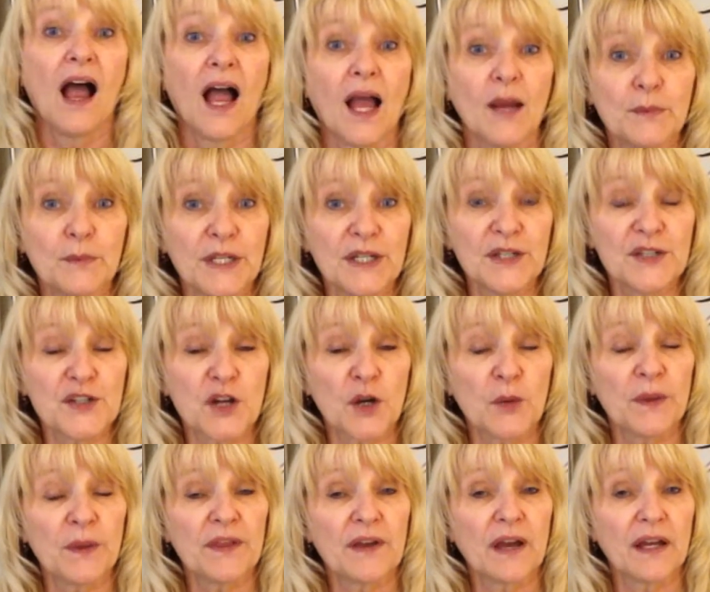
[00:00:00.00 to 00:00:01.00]
I'm going to start
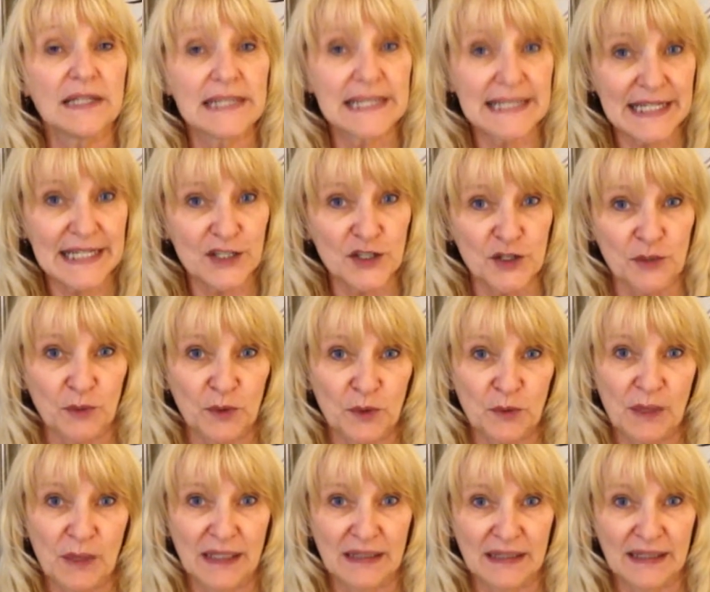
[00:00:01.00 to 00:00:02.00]
with Unteachable
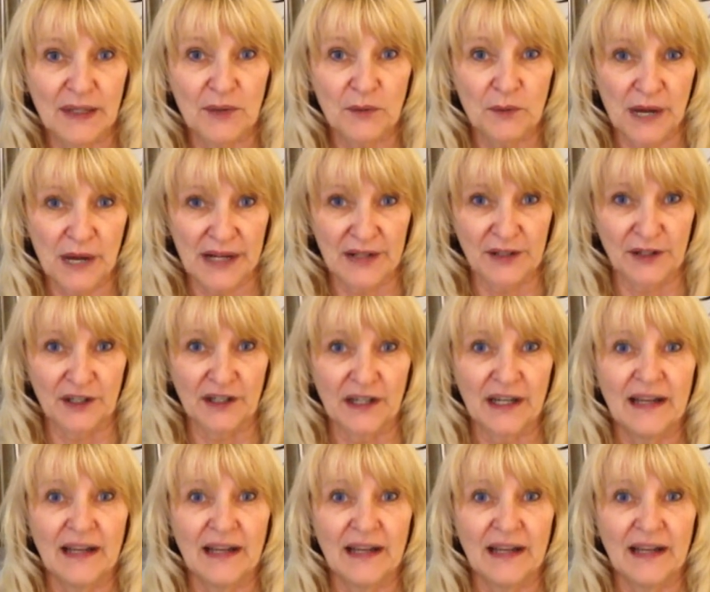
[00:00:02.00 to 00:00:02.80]
by Leah Raeder.